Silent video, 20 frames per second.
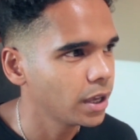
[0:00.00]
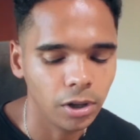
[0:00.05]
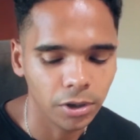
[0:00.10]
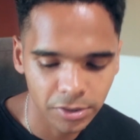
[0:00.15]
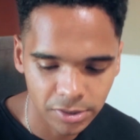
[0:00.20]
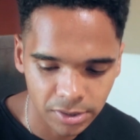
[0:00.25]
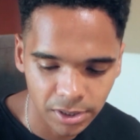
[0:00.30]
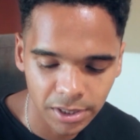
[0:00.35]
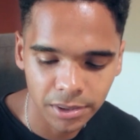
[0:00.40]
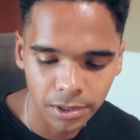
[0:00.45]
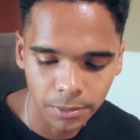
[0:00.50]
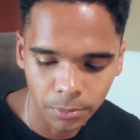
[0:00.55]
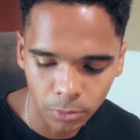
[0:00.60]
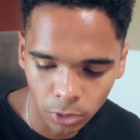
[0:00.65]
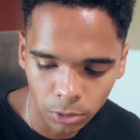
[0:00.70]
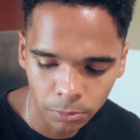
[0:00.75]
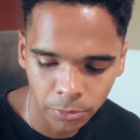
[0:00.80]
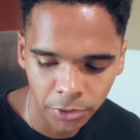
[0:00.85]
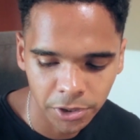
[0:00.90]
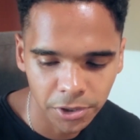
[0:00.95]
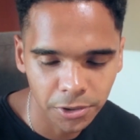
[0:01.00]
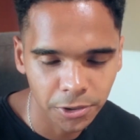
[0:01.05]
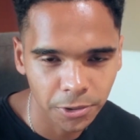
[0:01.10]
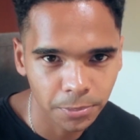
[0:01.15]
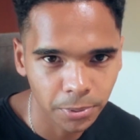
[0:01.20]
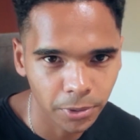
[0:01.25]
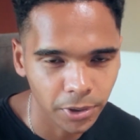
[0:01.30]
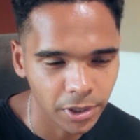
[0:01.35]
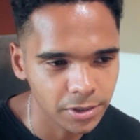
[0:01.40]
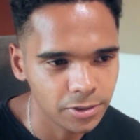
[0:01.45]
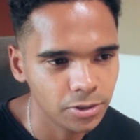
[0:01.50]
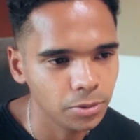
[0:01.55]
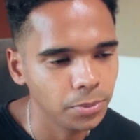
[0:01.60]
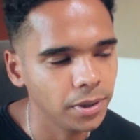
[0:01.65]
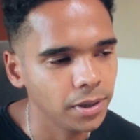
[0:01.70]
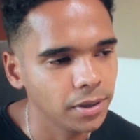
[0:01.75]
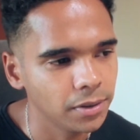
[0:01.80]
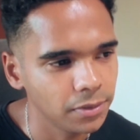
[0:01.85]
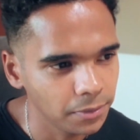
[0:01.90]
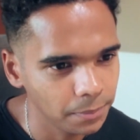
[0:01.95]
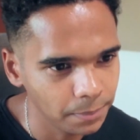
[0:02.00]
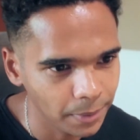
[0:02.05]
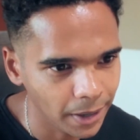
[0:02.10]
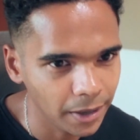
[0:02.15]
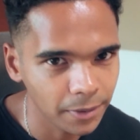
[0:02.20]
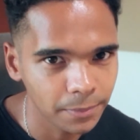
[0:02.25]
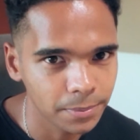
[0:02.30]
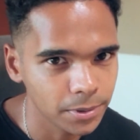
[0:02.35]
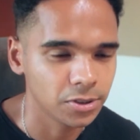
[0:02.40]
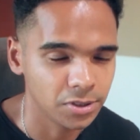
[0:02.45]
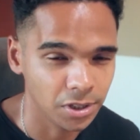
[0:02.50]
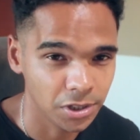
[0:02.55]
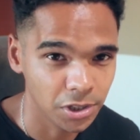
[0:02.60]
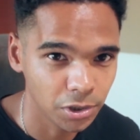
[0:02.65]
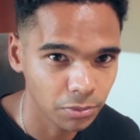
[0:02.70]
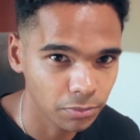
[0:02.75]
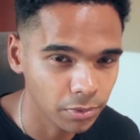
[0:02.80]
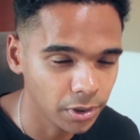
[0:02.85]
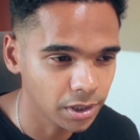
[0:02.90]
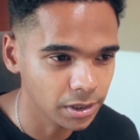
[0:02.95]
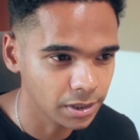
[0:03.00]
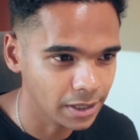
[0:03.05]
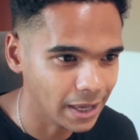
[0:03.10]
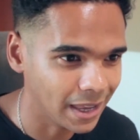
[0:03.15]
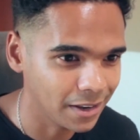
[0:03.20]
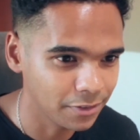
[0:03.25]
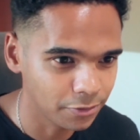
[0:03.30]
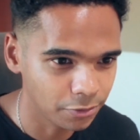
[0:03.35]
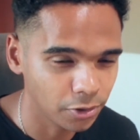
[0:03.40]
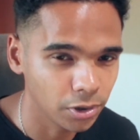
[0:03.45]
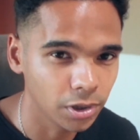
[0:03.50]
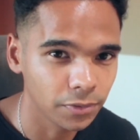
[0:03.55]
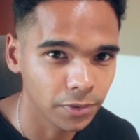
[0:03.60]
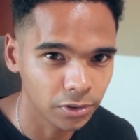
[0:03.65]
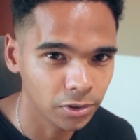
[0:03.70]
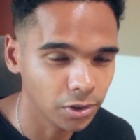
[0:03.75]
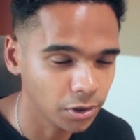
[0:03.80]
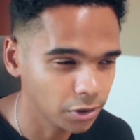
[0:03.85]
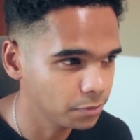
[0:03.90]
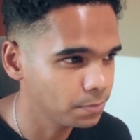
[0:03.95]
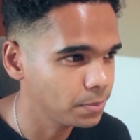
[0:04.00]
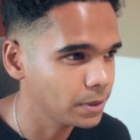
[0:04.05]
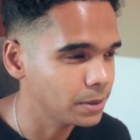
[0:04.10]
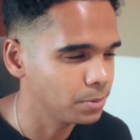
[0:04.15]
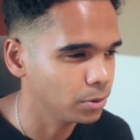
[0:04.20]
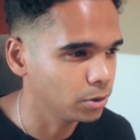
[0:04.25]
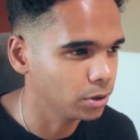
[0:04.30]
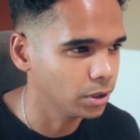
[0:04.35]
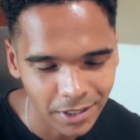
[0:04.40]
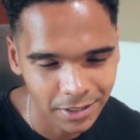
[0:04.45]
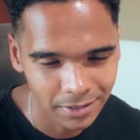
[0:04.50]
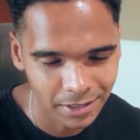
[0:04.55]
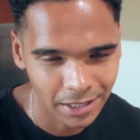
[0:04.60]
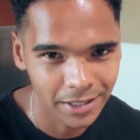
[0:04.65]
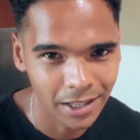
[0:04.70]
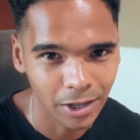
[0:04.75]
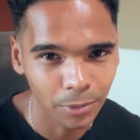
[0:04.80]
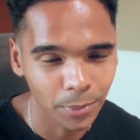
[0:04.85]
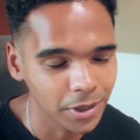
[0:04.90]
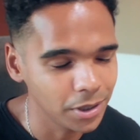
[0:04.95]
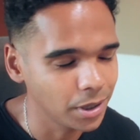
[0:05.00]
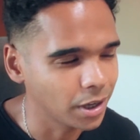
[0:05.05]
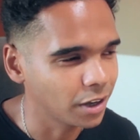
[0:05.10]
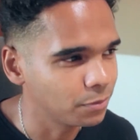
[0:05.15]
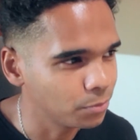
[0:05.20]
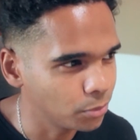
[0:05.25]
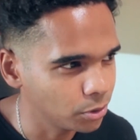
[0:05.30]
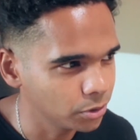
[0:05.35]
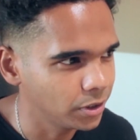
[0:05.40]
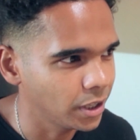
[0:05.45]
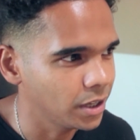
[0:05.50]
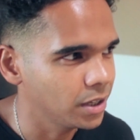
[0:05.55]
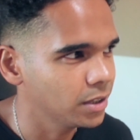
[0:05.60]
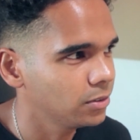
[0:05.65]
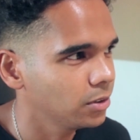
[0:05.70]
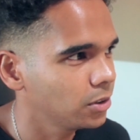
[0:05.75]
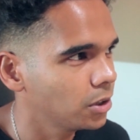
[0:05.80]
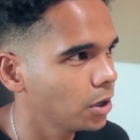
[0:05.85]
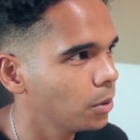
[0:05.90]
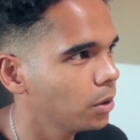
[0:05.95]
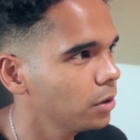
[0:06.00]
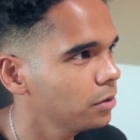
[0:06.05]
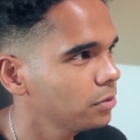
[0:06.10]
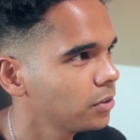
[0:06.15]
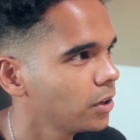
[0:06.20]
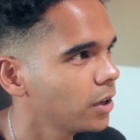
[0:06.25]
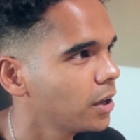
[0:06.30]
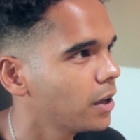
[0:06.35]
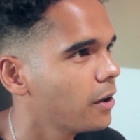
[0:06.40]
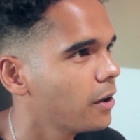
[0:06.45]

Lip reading: Honestly, the more money you can put into it, the better, because then you can really get in front of a ton of people, and that way you have more data to go off.